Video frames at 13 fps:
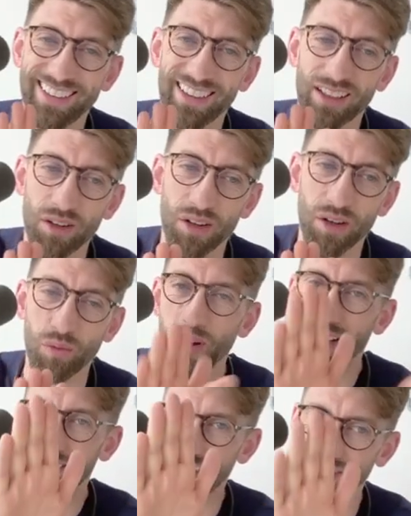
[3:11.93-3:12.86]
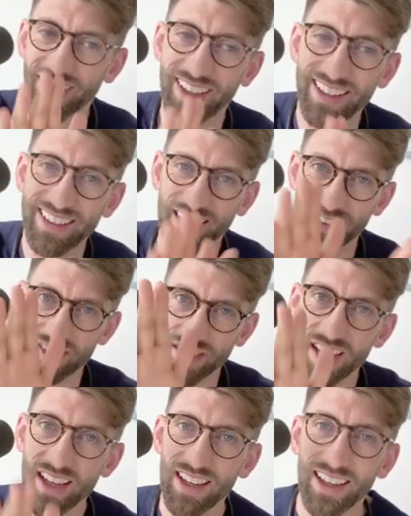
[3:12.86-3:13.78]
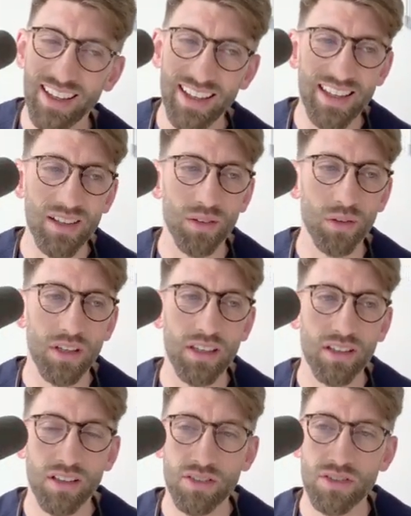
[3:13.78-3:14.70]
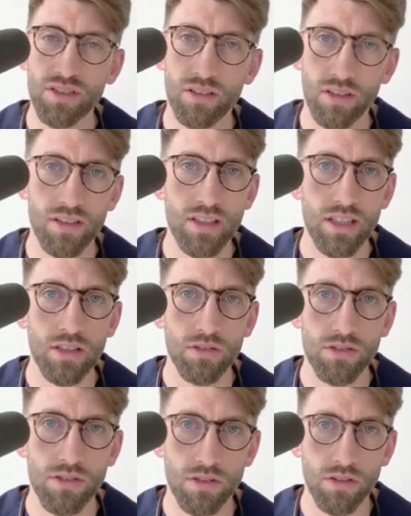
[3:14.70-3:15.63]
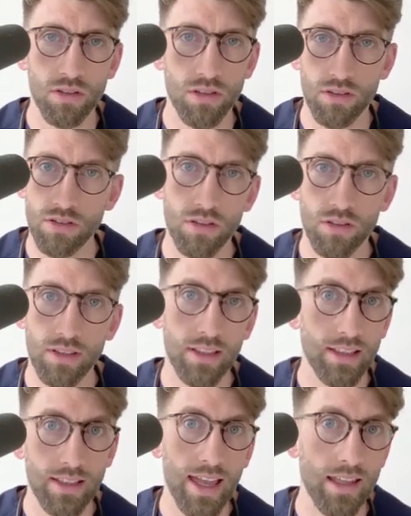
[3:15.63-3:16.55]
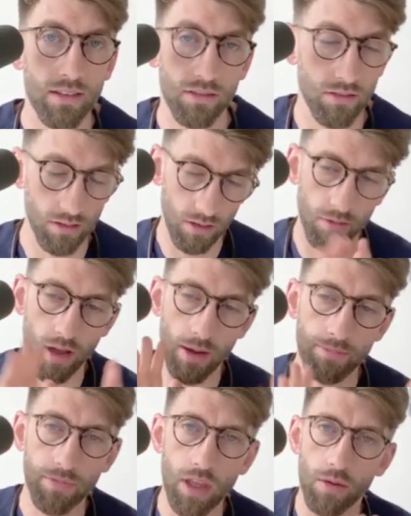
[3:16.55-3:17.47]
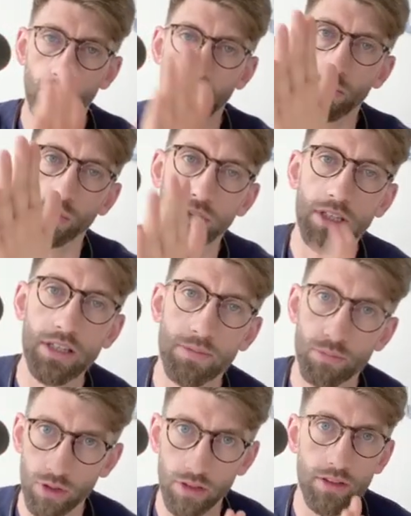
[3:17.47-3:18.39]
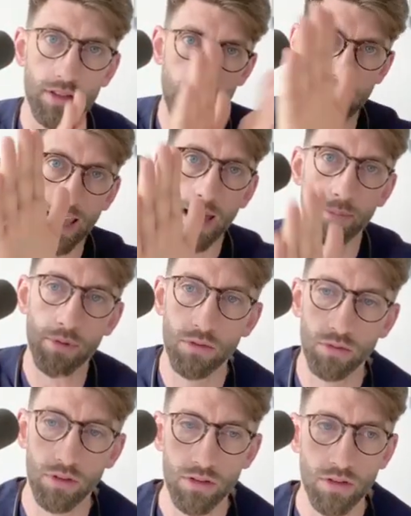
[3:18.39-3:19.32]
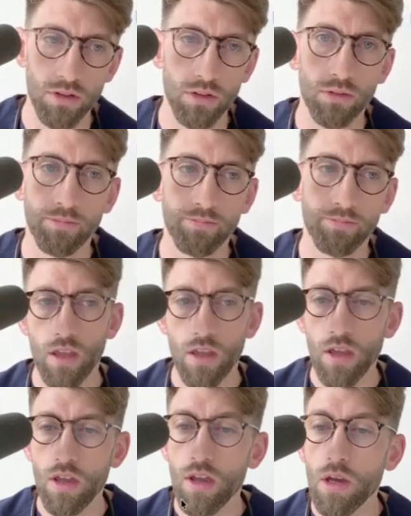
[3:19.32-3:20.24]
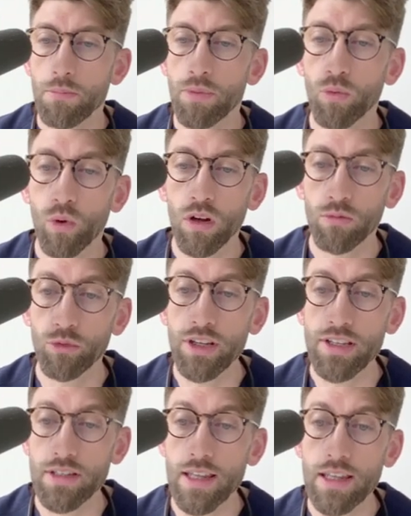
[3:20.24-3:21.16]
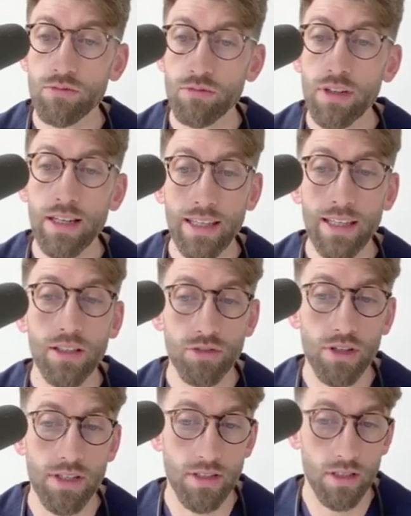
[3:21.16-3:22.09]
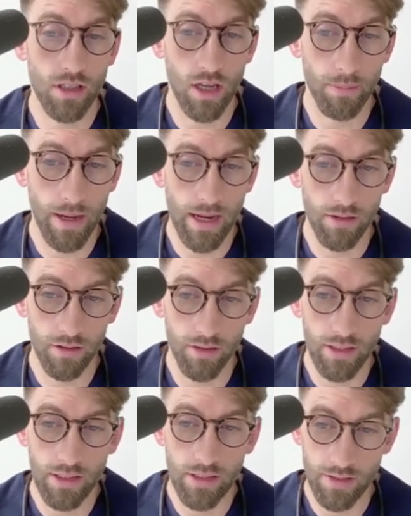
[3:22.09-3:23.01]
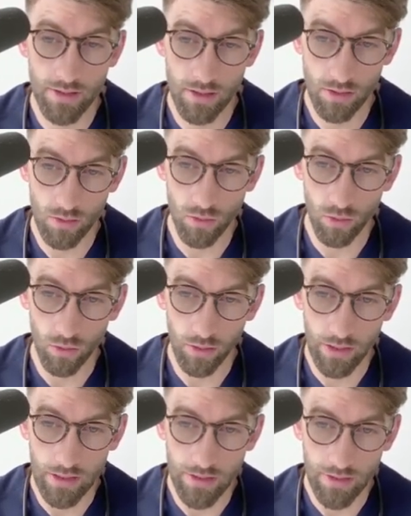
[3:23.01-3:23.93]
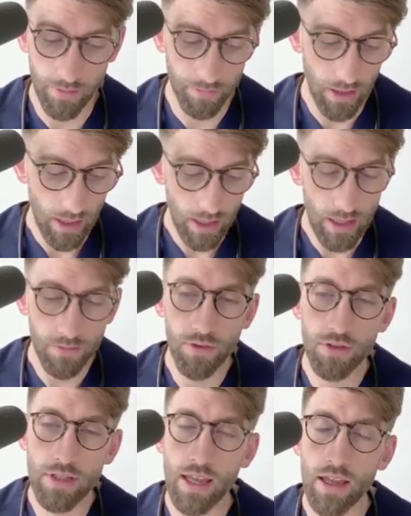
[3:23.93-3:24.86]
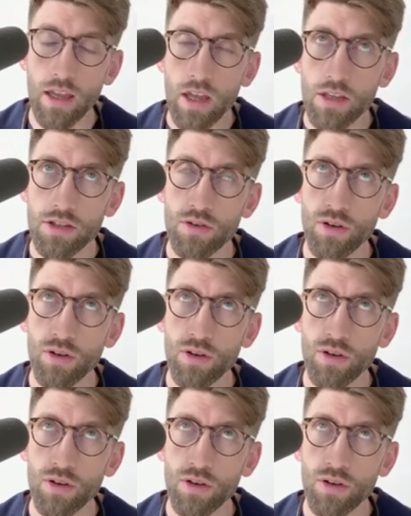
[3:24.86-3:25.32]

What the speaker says: wealth divide, it kind of just continues to get more disparate, the gap between the two. But what is really interesting about this score is that if you take, so